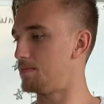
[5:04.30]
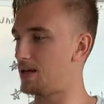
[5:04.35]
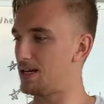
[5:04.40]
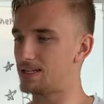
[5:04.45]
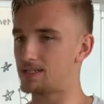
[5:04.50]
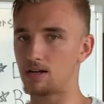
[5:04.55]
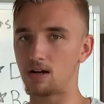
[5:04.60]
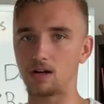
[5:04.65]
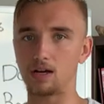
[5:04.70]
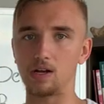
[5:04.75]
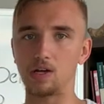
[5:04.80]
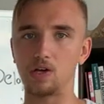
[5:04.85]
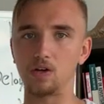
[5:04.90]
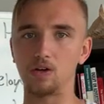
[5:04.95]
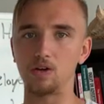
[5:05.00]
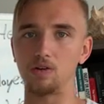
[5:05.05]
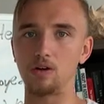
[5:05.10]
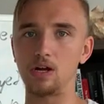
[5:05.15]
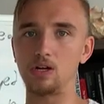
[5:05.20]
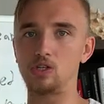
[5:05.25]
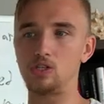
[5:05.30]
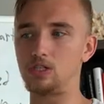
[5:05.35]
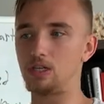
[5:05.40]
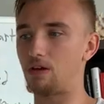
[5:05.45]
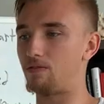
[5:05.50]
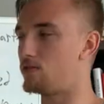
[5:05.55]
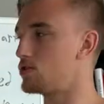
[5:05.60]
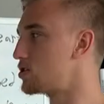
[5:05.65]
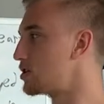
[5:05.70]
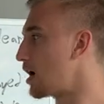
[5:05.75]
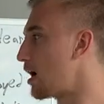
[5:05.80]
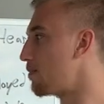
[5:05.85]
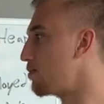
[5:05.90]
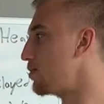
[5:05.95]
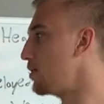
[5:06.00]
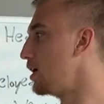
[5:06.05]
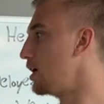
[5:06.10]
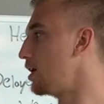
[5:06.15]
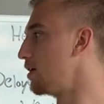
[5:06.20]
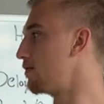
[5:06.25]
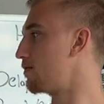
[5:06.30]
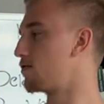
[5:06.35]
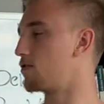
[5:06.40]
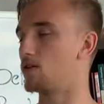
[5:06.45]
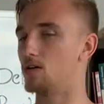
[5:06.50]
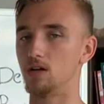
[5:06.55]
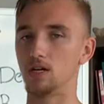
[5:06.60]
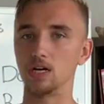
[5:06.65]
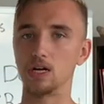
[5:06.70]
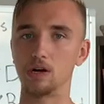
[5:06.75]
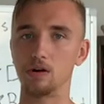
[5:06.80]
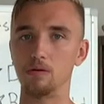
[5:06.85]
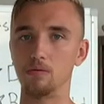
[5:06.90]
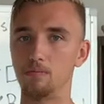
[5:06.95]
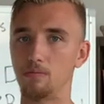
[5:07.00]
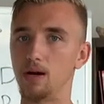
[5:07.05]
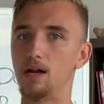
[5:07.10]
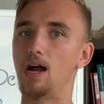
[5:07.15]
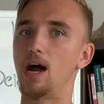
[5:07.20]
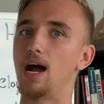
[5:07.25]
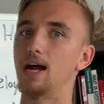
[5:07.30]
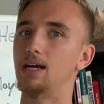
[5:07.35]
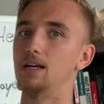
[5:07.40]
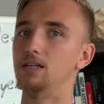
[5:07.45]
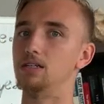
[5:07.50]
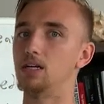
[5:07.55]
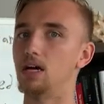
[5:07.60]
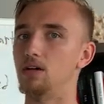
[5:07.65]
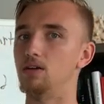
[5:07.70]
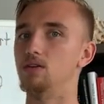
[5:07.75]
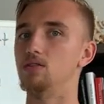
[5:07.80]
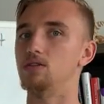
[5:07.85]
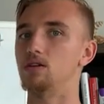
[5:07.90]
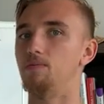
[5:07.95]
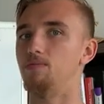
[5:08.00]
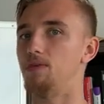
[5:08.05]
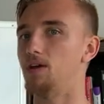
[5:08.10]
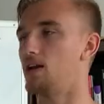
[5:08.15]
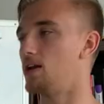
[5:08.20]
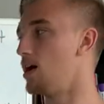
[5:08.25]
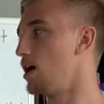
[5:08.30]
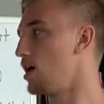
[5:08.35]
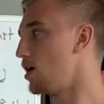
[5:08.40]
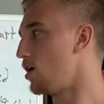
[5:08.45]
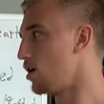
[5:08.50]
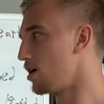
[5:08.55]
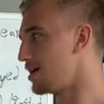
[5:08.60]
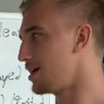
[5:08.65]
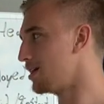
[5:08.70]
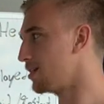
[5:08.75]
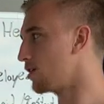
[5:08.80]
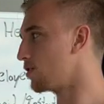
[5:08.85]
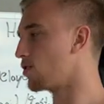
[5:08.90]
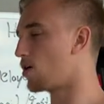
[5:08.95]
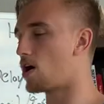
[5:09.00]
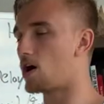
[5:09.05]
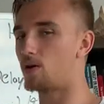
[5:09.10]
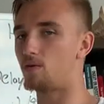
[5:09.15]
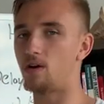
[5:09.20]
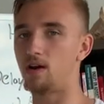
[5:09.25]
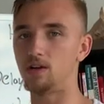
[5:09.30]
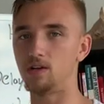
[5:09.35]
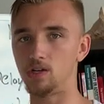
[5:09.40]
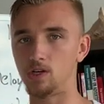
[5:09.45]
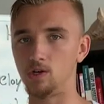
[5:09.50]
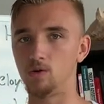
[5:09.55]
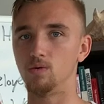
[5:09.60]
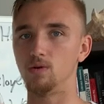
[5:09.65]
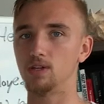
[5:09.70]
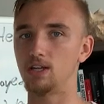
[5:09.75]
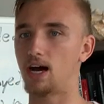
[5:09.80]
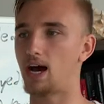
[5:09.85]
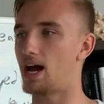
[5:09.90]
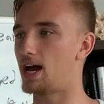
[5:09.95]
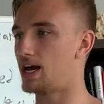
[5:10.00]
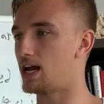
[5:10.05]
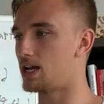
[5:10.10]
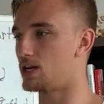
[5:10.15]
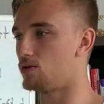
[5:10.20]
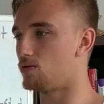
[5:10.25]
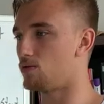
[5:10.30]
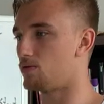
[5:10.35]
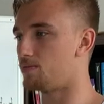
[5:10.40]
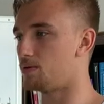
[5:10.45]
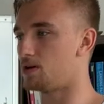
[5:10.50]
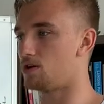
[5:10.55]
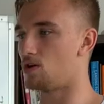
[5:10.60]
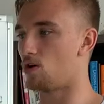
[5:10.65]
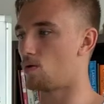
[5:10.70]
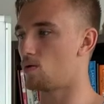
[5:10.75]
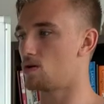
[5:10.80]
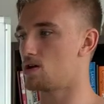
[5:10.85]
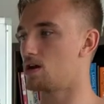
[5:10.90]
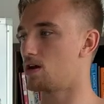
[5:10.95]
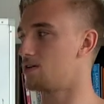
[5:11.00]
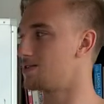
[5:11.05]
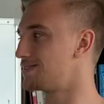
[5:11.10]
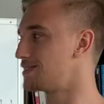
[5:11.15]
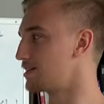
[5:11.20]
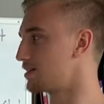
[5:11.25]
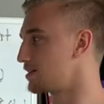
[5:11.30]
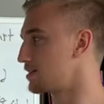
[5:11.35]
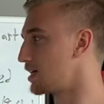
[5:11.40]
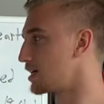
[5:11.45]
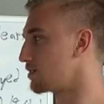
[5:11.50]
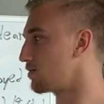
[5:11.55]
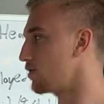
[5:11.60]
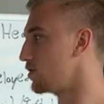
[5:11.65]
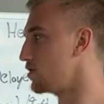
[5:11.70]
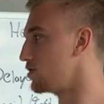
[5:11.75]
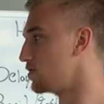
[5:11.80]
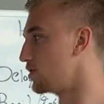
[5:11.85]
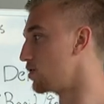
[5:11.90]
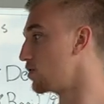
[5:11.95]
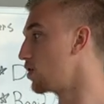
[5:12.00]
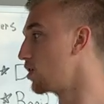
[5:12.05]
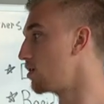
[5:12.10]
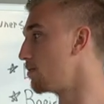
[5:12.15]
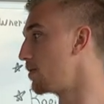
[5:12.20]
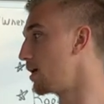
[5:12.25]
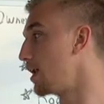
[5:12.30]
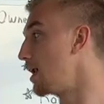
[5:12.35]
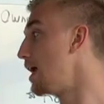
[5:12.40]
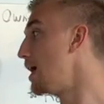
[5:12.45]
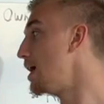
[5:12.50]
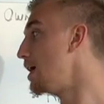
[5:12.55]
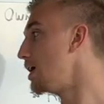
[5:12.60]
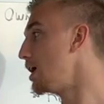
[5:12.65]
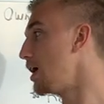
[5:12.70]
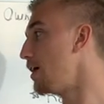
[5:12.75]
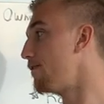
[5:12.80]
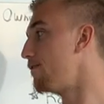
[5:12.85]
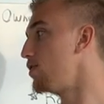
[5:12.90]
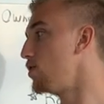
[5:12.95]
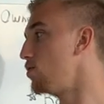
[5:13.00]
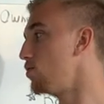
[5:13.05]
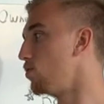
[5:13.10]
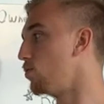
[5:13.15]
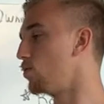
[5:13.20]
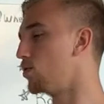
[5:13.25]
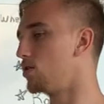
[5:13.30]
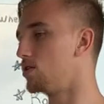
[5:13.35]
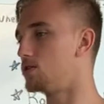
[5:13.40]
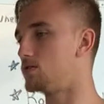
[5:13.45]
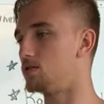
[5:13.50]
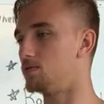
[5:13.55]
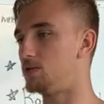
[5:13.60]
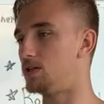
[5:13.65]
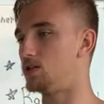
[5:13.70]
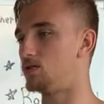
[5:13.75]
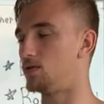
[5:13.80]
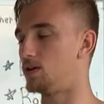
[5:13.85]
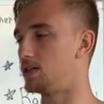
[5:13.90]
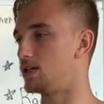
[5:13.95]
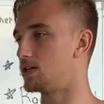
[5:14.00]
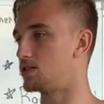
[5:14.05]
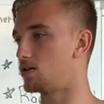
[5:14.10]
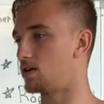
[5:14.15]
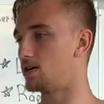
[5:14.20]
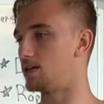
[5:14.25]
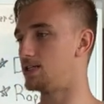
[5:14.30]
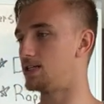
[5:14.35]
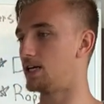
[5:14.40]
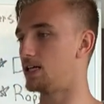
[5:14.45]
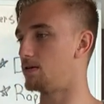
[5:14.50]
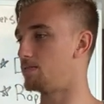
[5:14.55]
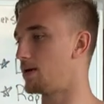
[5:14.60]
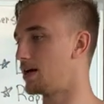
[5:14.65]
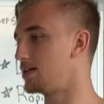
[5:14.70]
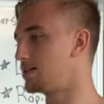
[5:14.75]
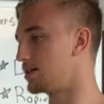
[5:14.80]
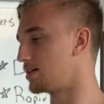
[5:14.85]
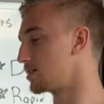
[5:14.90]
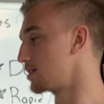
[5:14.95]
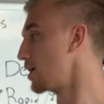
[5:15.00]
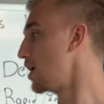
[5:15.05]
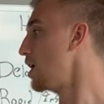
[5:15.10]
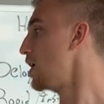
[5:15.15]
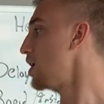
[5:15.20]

it's not going to kill your agency if you stop reading for a year, but I can tell you something in the long run, you will die and you will be nowhere near as successful as you could have been if you were to be doing this on a daily basis.